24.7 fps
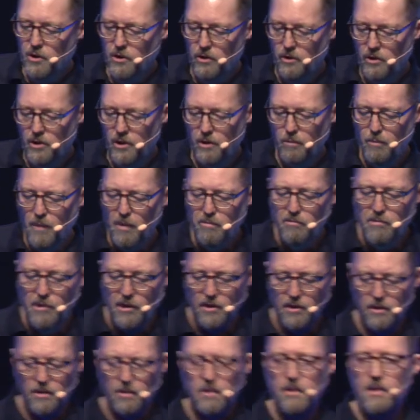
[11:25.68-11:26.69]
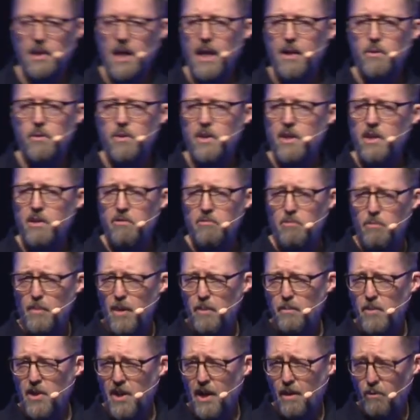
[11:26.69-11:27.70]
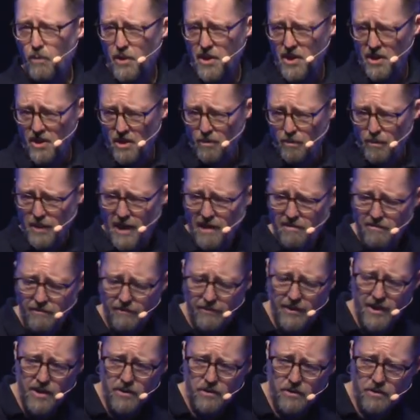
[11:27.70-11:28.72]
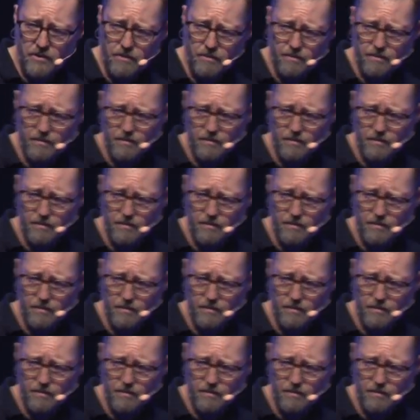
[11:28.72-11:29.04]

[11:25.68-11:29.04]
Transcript: short term memories. How are they going to remember that when you're comparing figures?